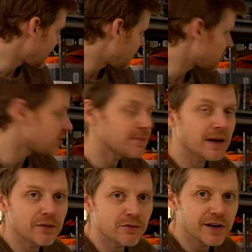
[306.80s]
here, which was
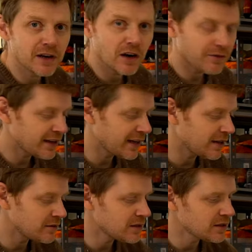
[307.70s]
about 3.5
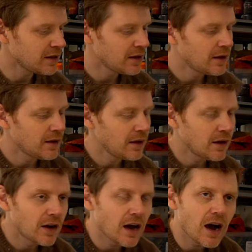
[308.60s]
kilos,
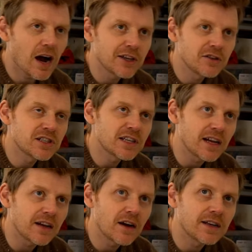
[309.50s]
I used to
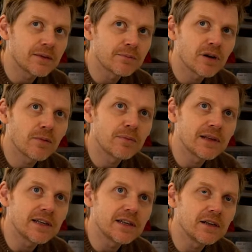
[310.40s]
get guiding
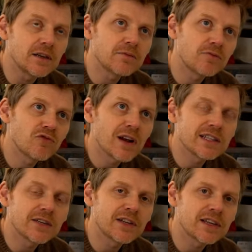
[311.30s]
probably
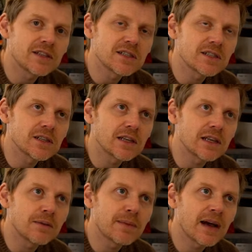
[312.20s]
relatively
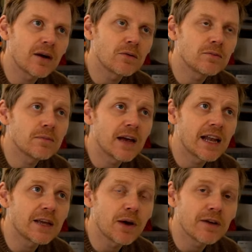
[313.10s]
consistently about
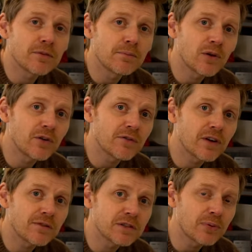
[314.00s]
anywhere from
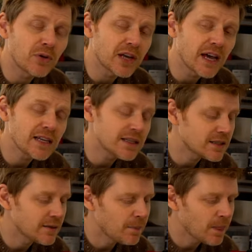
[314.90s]
0.5 to
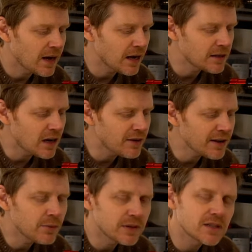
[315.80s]
0.8. I
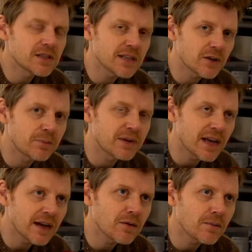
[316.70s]
reckon with this setup
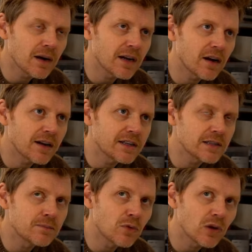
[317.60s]
now, my
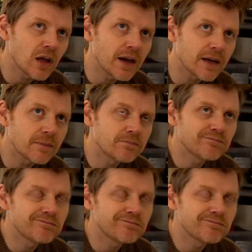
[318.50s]
guiding's more like